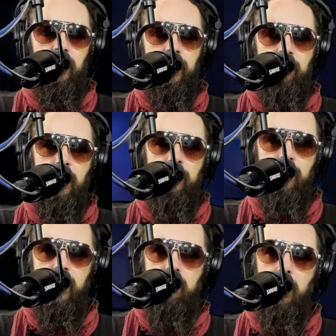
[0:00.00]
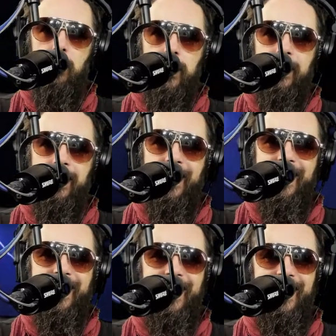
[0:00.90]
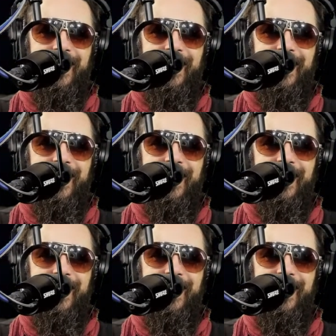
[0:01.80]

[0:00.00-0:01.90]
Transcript: spoke very broken English.